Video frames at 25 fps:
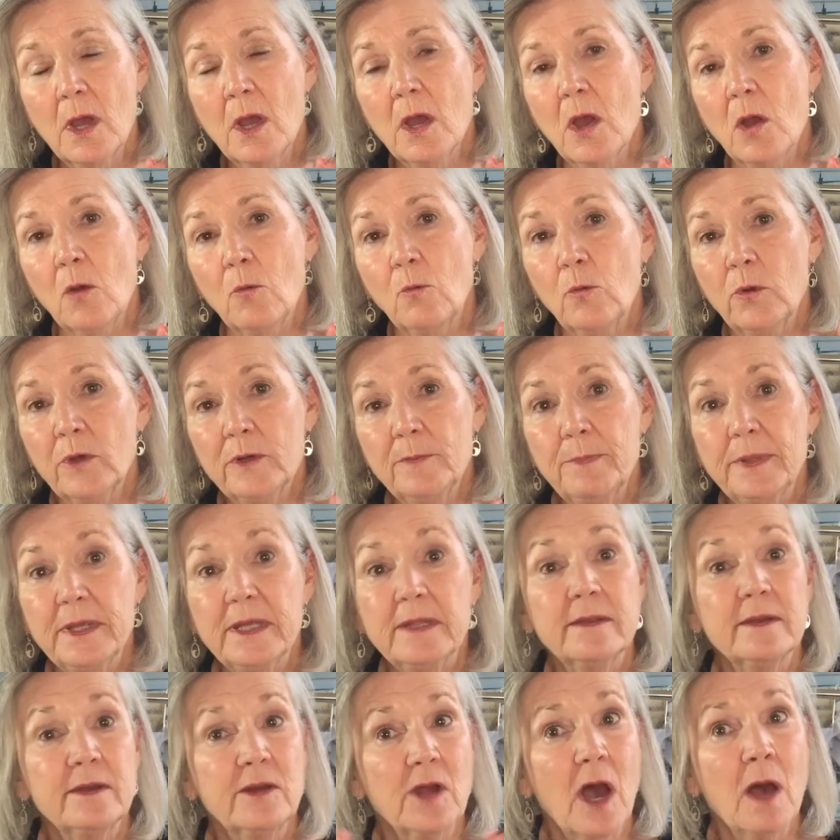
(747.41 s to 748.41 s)
would be the
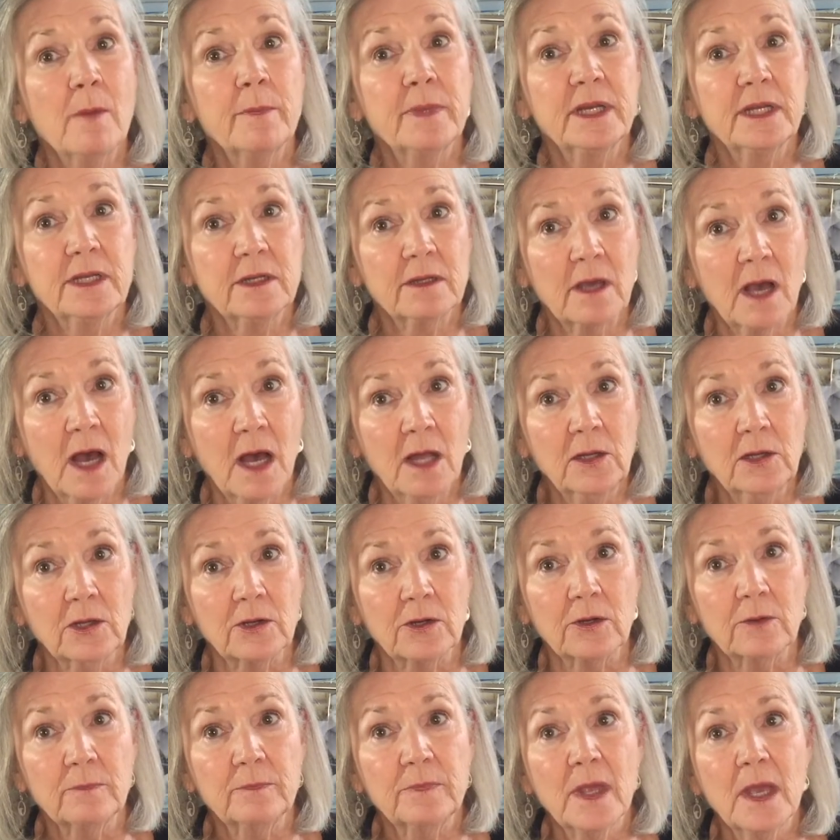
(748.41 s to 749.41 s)
dominant color
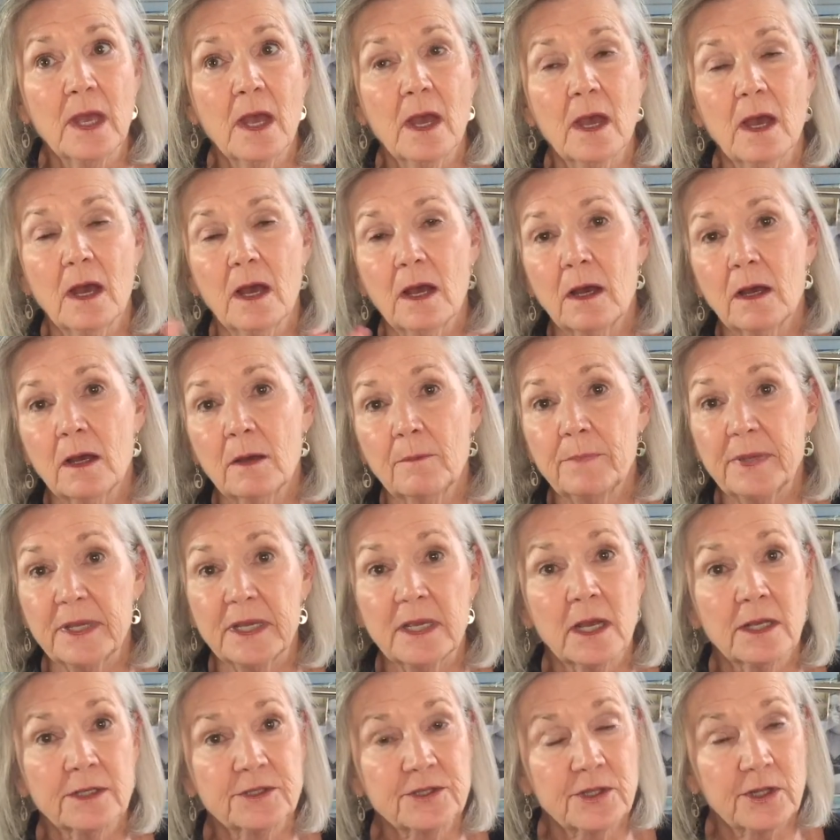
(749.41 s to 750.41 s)

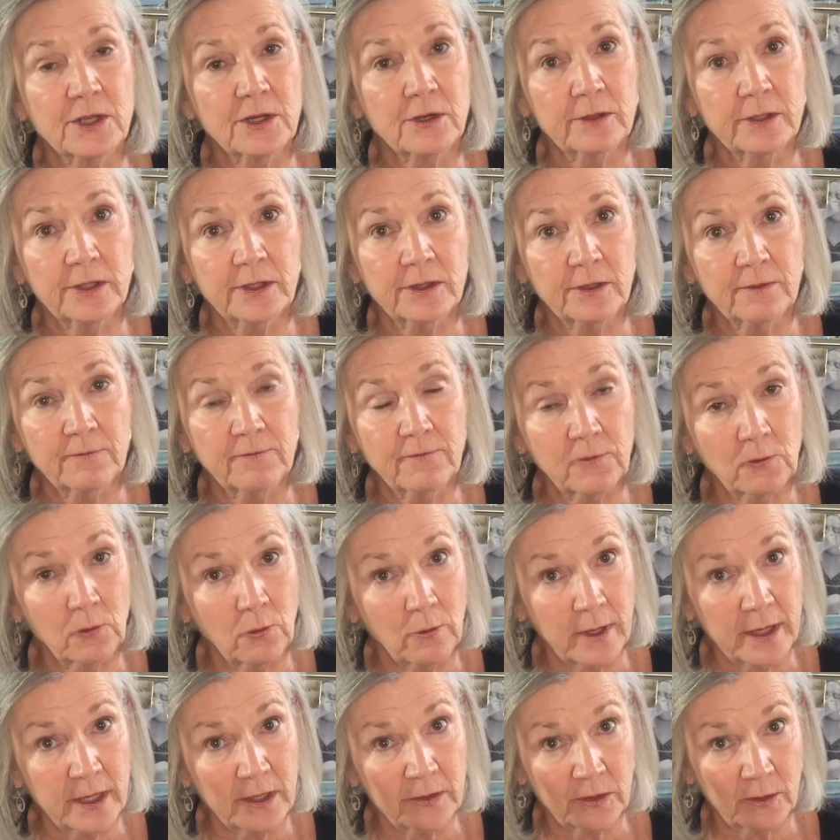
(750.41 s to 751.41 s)
because they're in
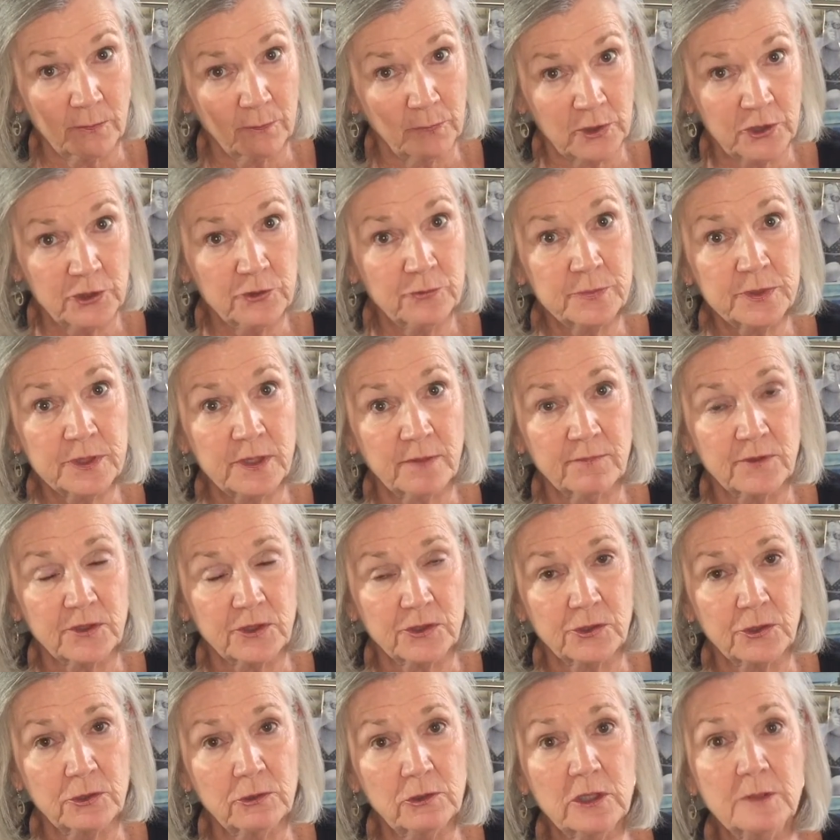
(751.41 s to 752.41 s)
the blooms of the
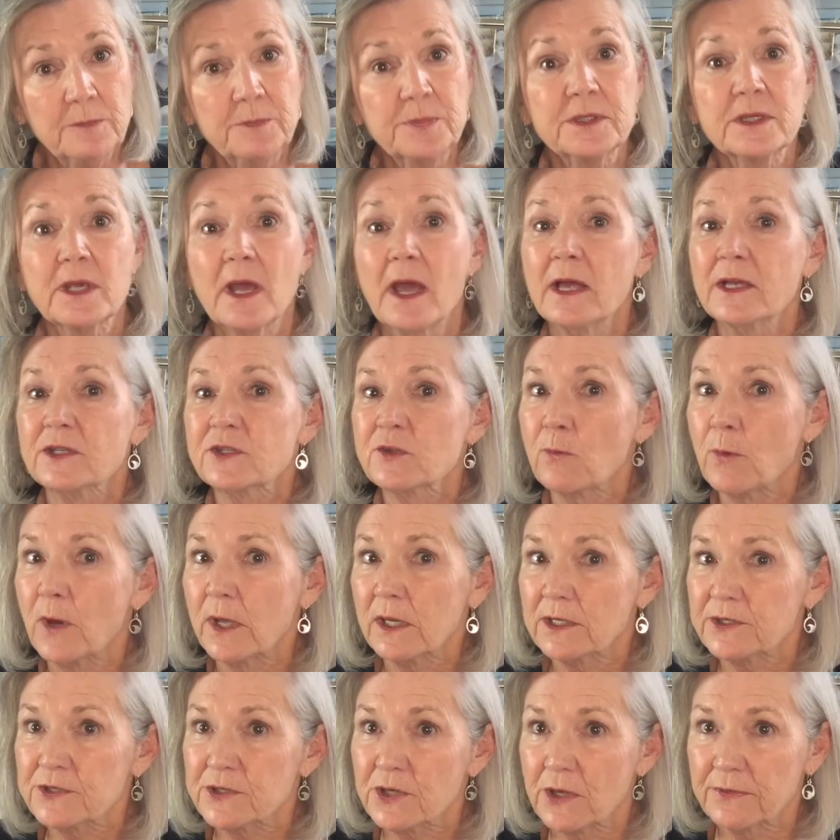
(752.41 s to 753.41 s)
tulips as well
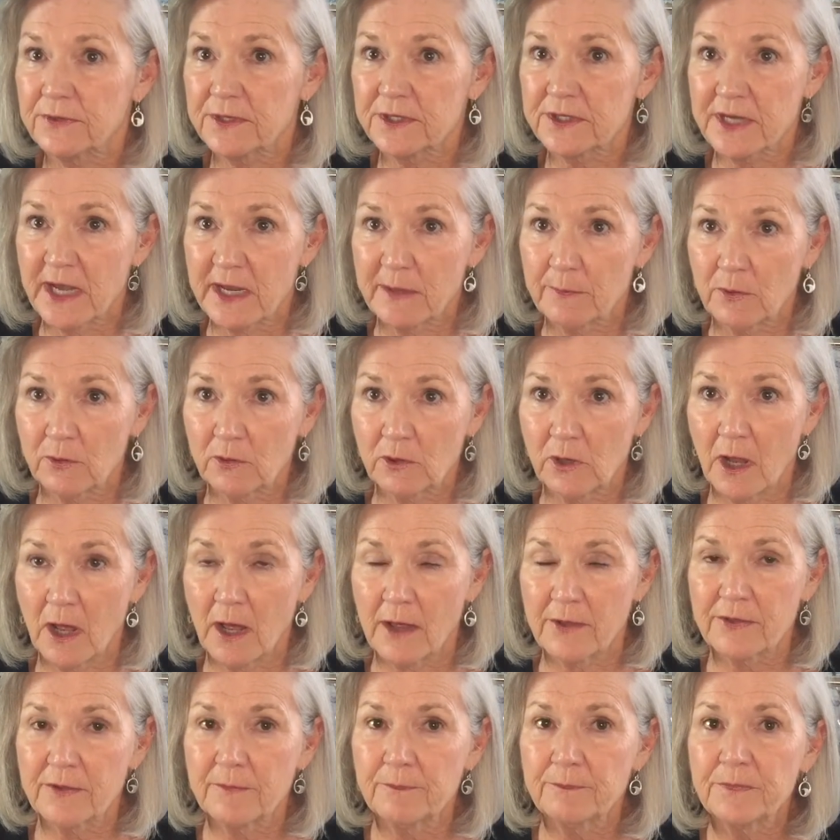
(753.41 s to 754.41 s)
as on the tablecloth.
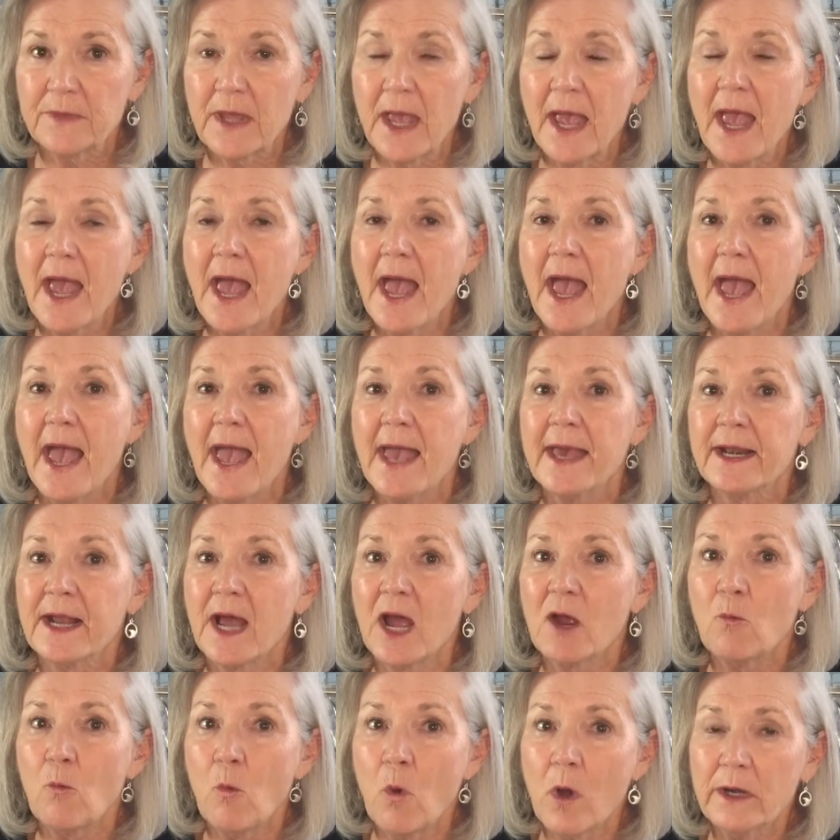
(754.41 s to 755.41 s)
And I
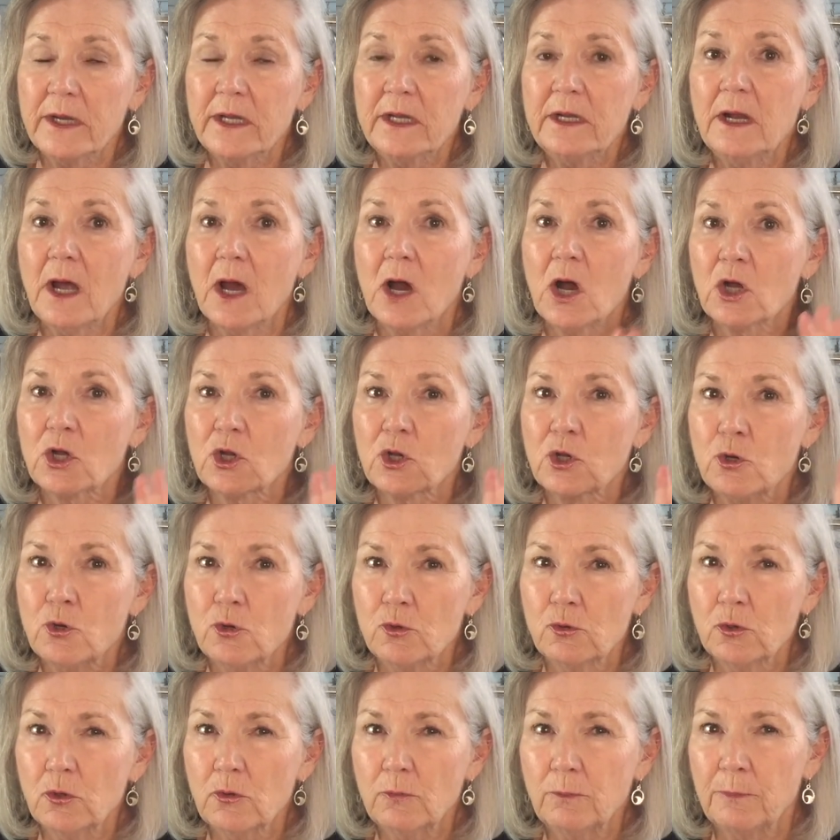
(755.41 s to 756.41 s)
wanted a
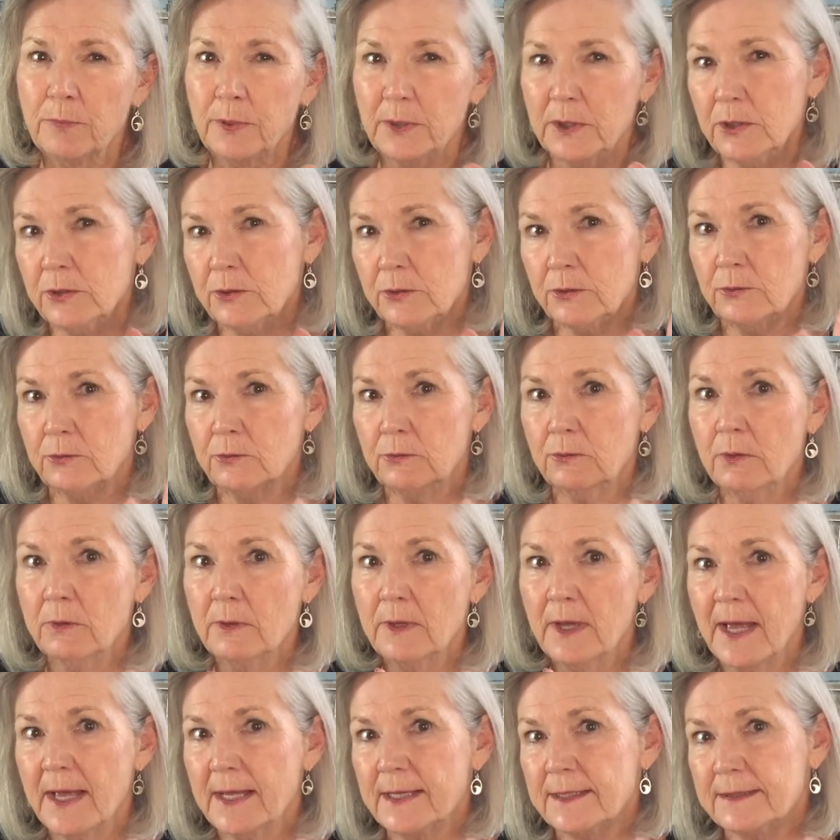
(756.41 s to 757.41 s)
cool blue
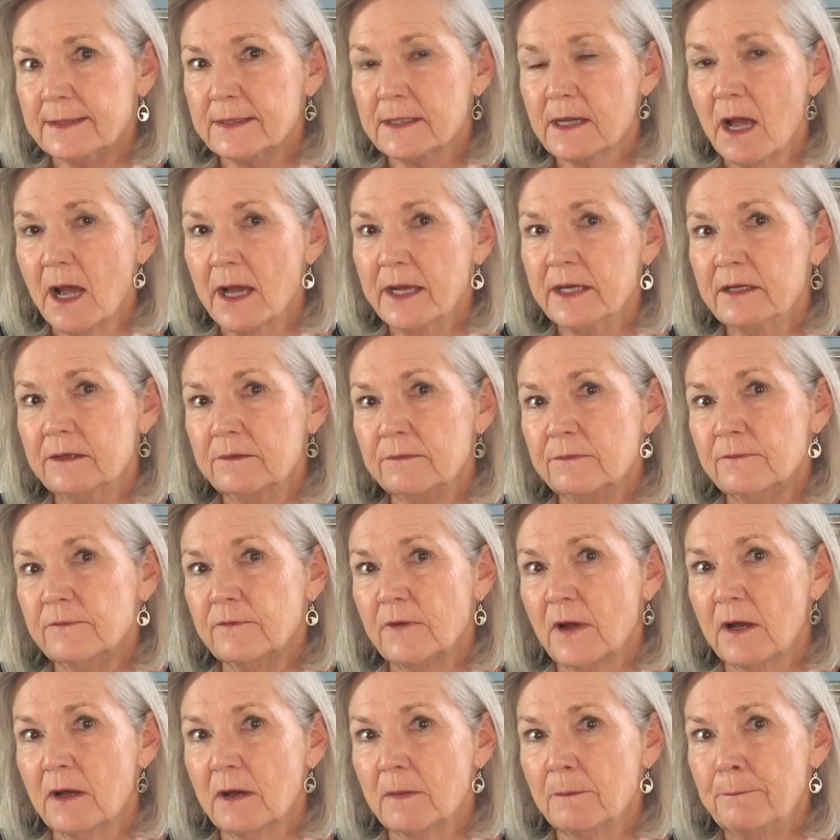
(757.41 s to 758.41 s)
as kind of
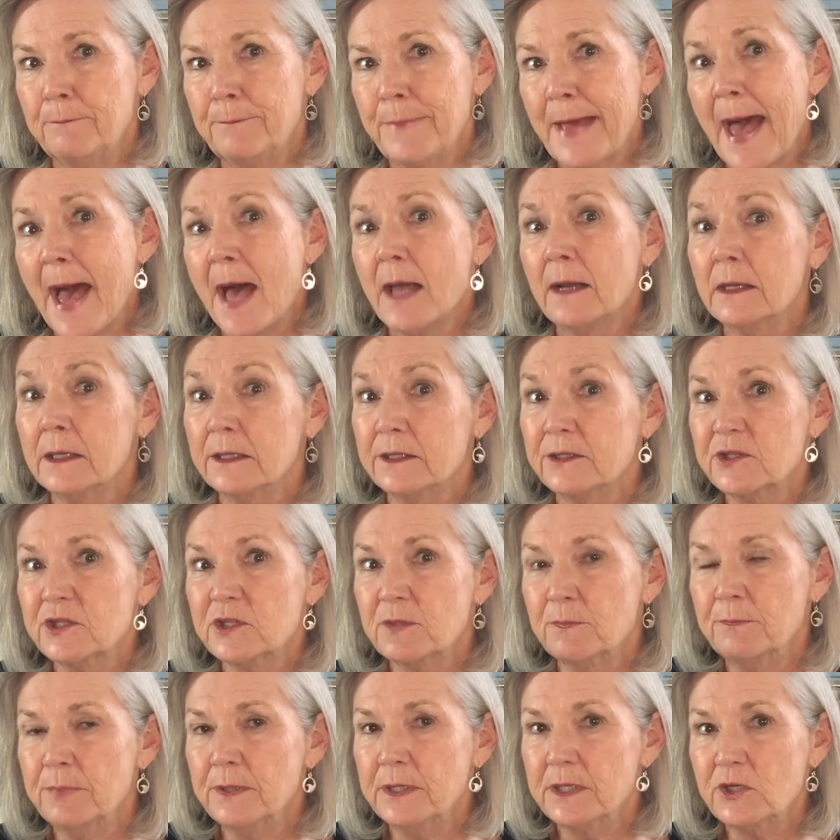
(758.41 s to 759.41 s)
a balance
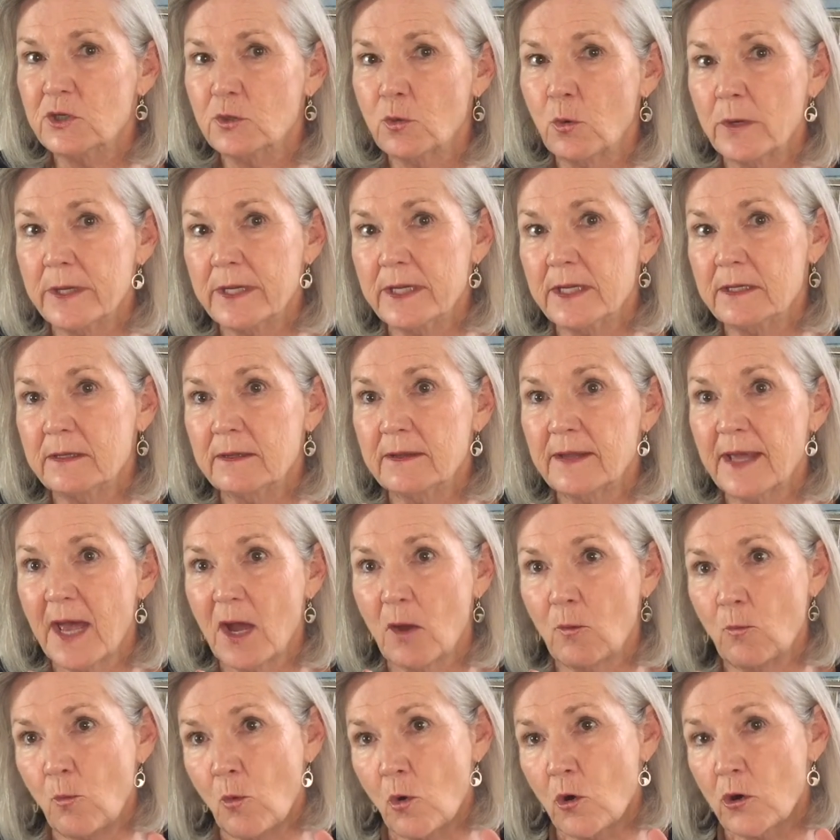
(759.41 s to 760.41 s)
between that
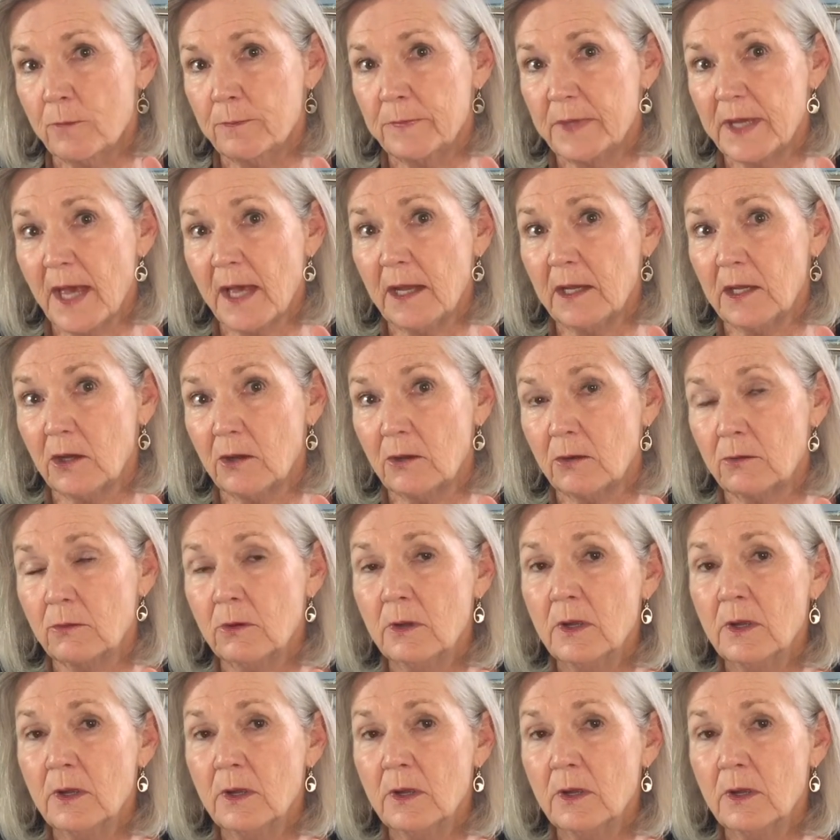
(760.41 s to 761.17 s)
warm yellow.